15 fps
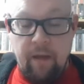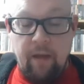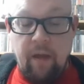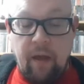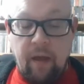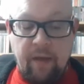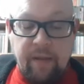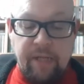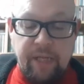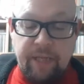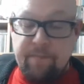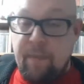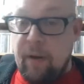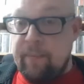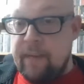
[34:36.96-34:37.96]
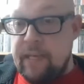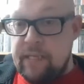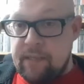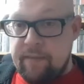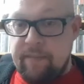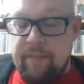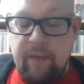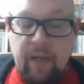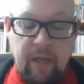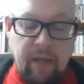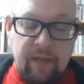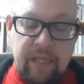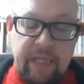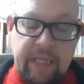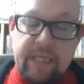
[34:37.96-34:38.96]
Uh, then there's Puppets.
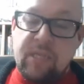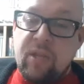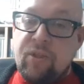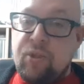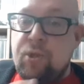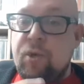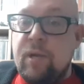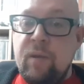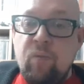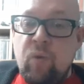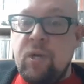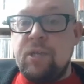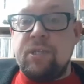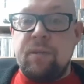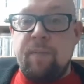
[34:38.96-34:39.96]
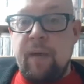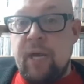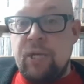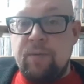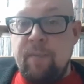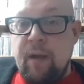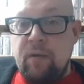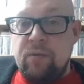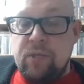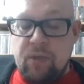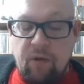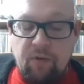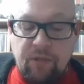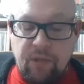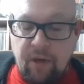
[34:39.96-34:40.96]
Then there's the three worst Depeche Mode
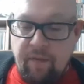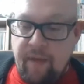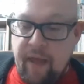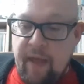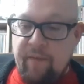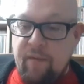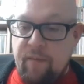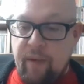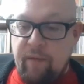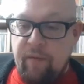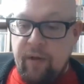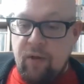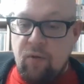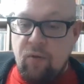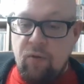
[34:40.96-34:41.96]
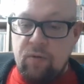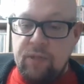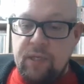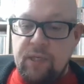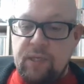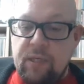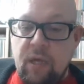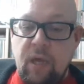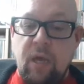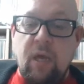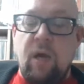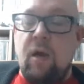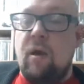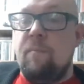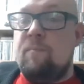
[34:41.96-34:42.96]
songs that have ever been recorded.
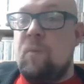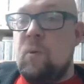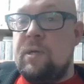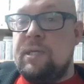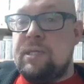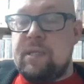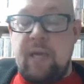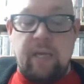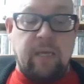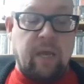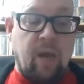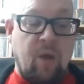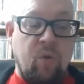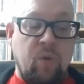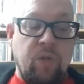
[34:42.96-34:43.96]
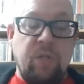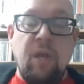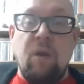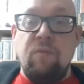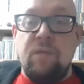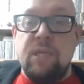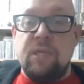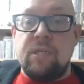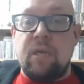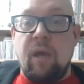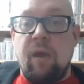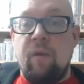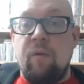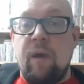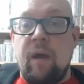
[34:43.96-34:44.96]
Uh, Boys Say Go, No
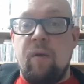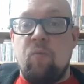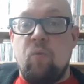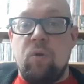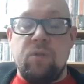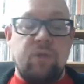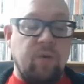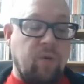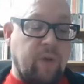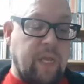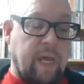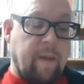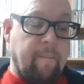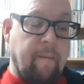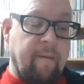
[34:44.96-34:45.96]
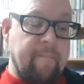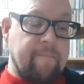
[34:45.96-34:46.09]
Disco, and What's Your Name.